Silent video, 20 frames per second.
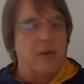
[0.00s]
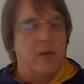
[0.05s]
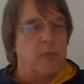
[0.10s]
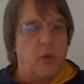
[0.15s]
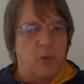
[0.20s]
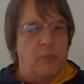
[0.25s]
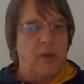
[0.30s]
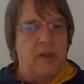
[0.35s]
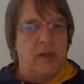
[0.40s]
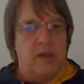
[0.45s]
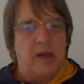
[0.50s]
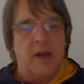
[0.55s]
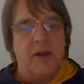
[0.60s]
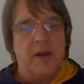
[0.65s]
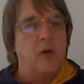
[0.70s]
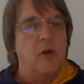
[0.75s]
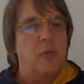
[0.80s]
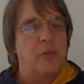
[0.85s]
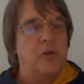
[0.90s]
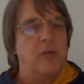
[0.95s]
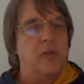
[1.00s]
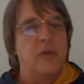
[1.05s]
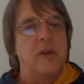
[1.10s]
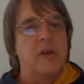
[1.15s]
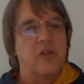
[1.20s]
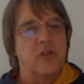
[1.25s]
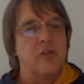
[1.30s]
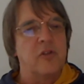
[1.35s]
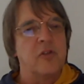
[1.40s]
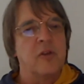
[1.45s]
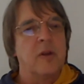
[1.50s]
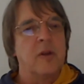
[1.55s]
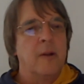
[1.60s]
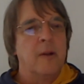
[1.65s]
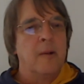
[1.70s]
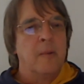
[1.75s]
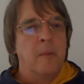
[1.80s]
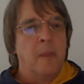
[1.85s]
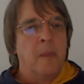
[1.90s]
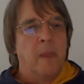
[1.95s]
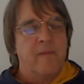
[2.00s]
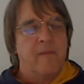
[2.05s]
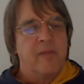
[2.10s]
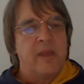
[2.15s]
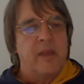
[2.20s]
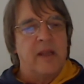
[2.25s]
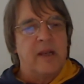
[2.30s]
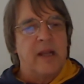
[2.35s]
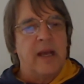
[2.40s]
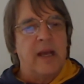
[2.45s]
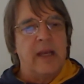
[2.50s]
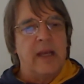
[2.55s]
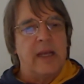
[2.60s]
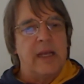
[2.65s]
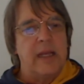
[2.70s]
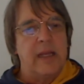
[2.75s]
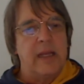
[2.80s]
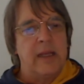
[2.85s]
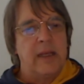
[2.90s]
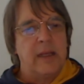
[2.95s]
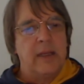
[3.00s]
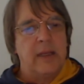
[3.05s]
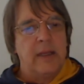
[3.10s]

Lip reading: among many other observations, that likely